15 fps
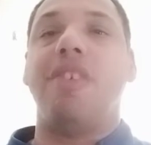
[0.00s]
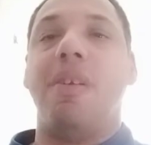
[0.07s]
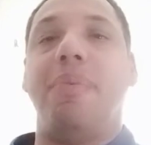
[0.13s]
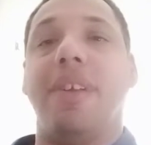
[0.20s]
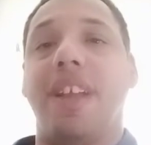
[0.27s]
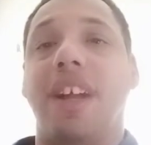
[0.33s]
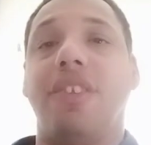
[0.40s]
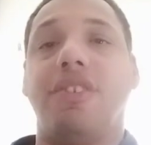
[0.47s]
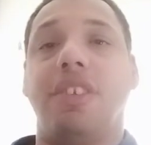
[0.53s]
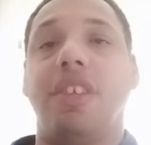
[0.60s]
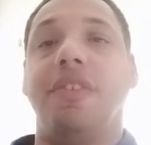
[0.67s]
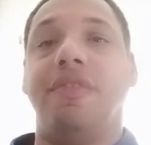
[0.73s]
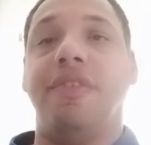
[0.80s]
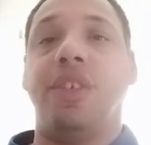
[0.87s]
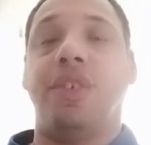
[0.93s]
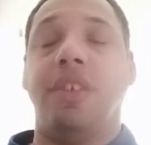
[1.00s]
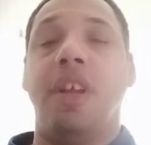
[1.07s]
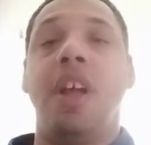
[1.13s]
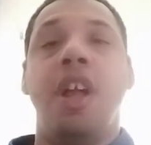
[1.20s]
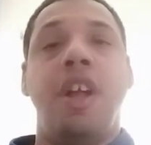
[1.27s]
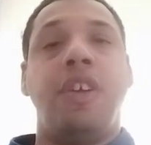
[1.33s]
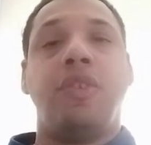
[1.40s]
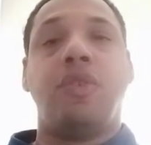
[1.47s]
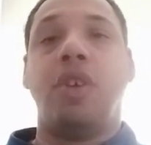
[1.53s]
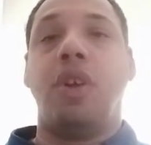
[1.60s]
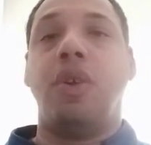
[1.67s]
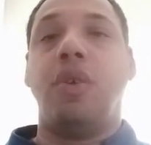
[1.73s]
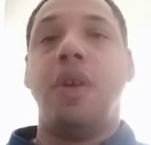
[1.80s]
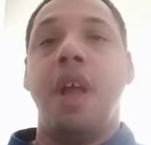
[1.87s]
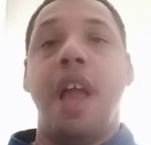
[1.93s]
up and catch the division.
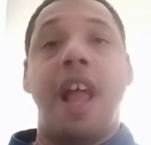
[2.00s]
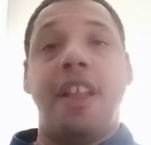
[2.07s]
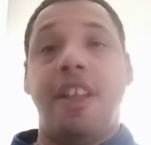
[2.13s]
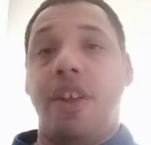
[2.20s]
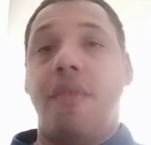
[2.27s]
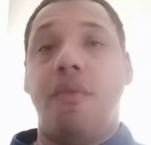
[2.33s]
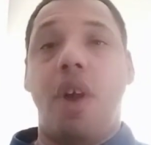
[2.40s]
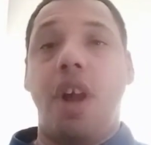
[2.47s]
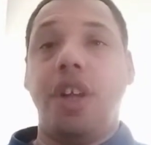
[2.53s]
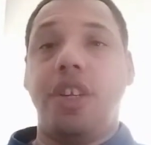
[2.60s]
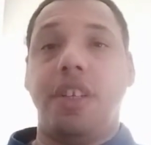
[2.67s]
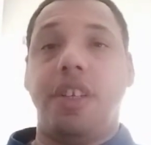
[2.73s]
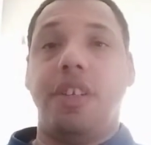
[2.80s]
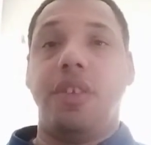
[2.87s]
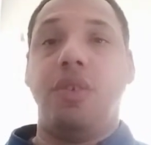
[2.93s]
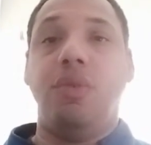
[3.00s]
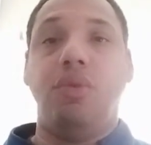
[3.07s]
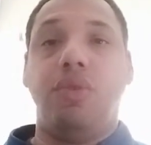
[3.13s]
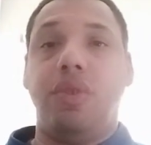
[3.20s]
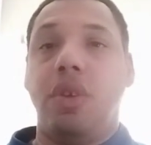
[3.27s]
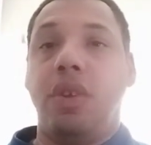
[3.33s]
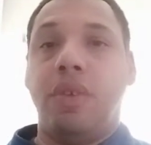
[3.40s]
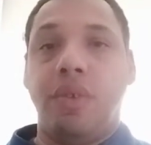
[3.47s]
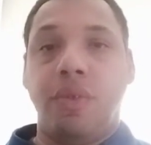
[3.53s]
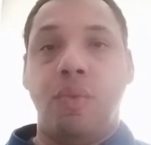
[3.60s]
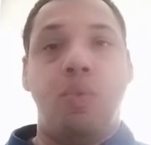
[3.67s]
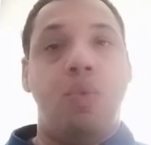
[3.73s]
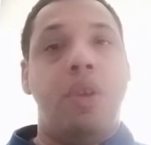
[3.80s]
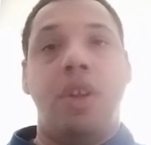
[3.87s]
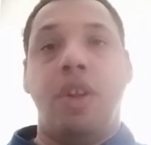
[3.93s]
So, and then you have Washington, who's
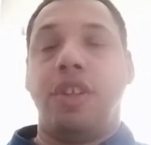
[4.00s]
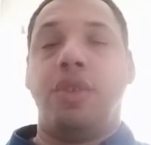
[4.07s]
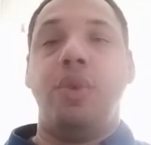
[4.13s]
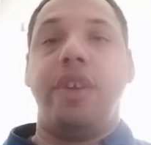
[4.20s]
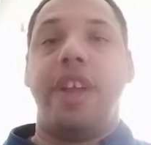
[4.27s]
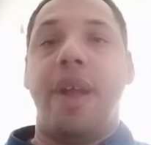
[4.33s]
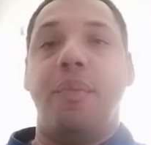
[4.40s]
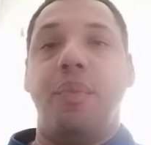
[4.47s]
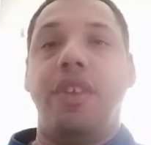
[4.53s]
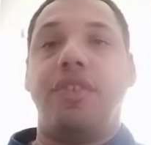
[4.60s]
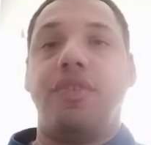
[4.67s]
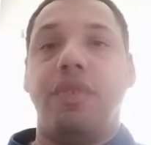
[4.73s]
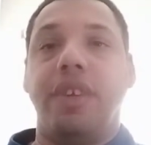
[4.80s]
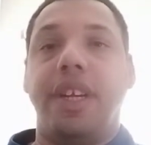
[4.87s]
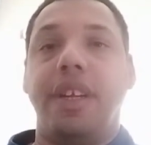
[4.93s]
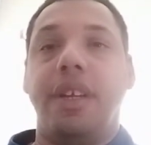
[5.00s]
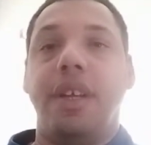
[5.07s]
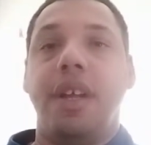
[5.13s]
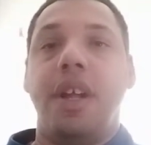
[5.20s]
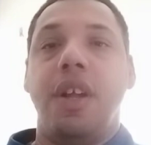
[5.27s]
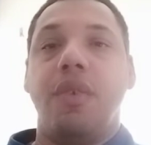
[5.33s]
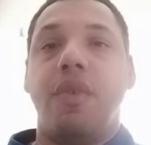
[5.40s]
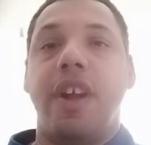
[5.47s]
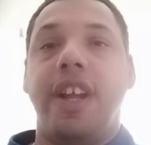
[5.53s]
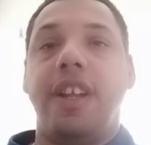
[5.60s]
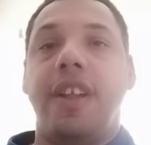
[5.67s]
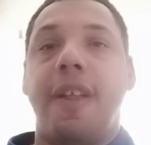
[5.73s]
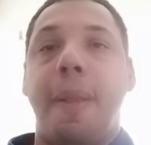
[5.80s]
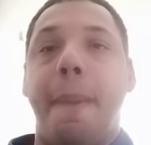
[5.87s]
on a 2-game win streak, right?